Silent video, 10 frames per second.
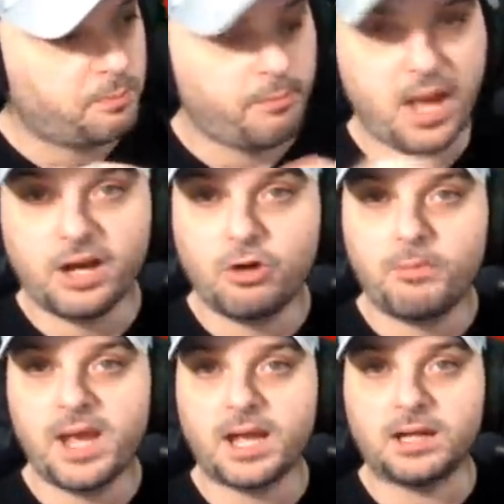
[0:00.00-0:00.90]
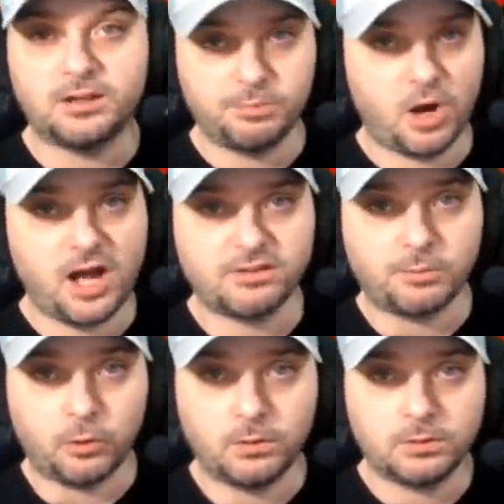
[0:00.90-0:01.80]
Man, oh man, it's
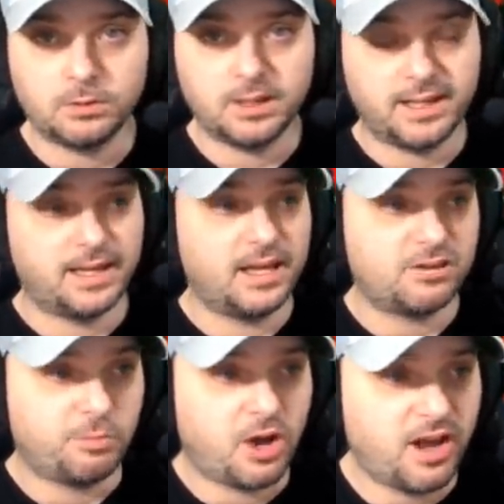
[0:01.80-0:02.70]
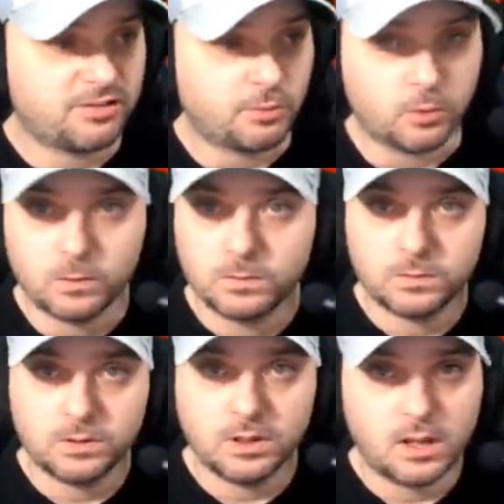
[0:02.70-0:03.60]
possible. It's possible.
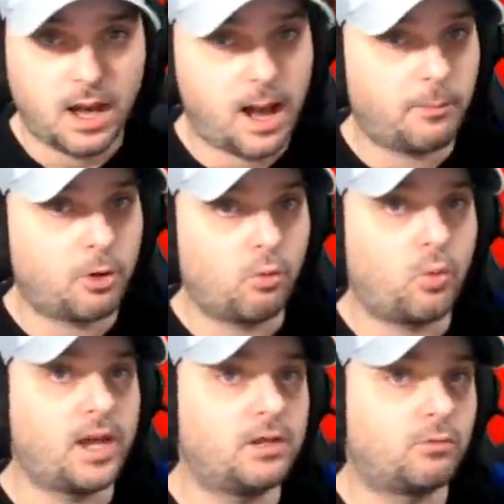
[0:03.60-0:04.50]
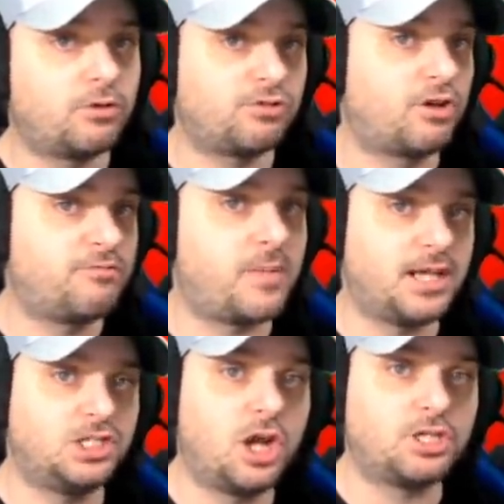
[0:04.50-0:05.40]
I'm going to wait and reserve
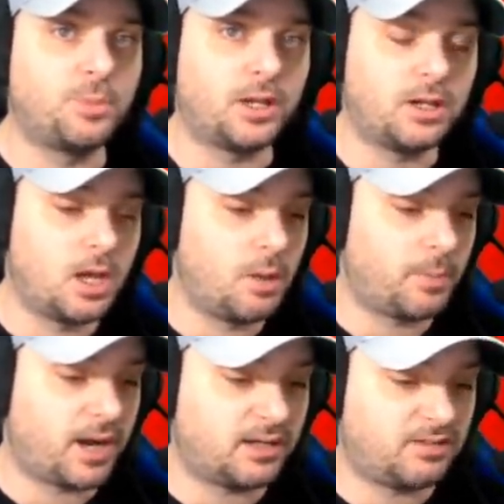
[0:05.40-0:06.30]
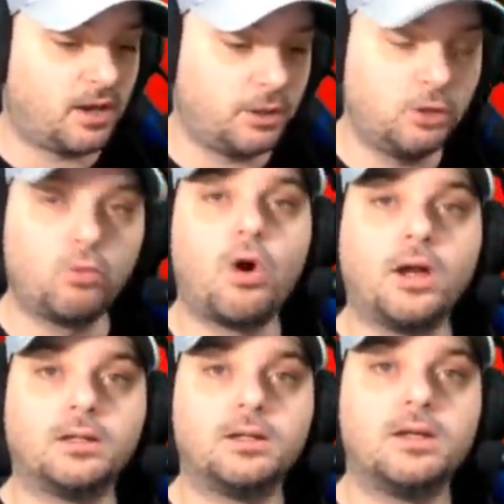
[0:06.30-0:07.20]
my judgment, but I tell you
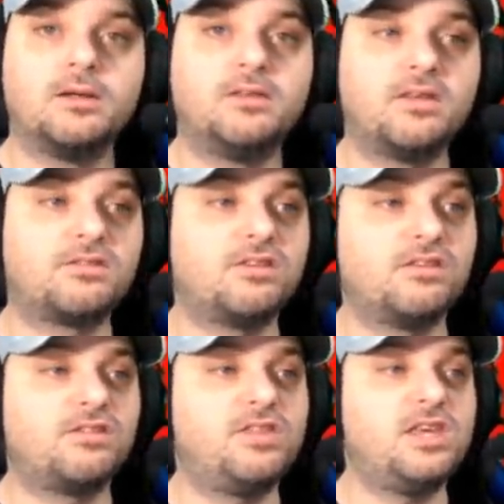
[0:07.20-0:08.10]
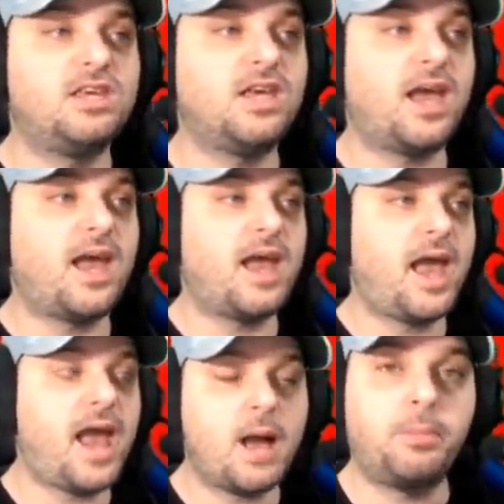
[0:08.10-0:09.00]
what, this is the
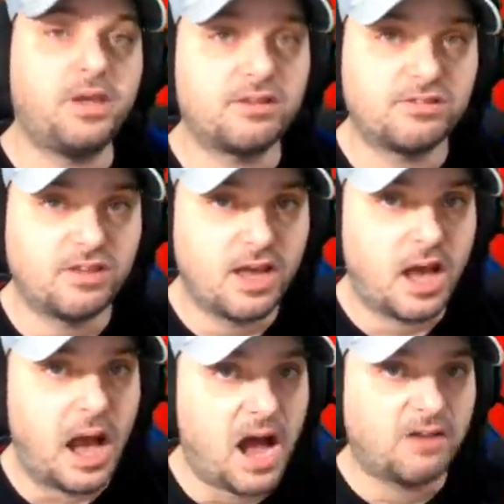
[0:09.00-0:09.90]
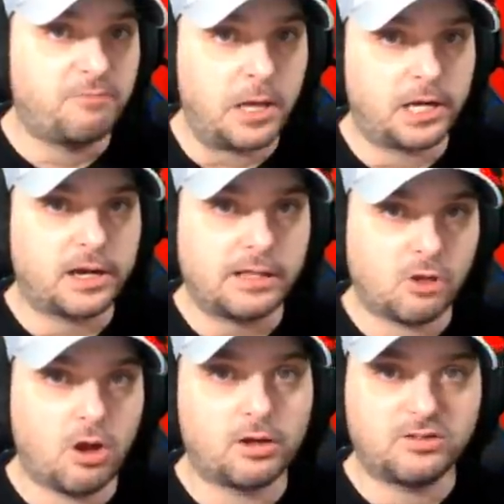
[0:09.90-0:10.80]
happiest I've been in a
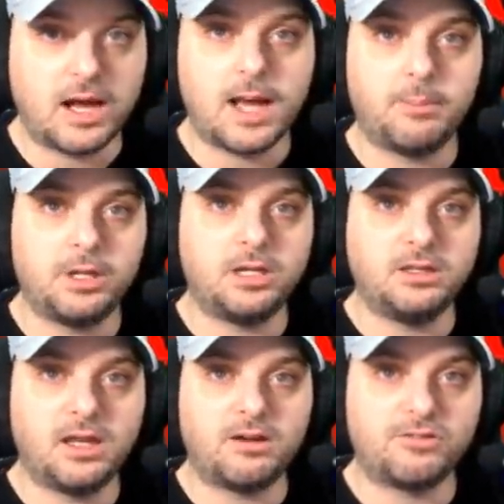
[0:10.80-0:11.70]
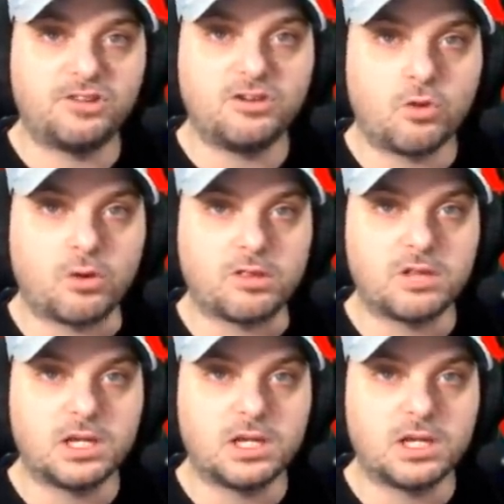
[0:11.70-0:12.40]
long time being in the NFC North.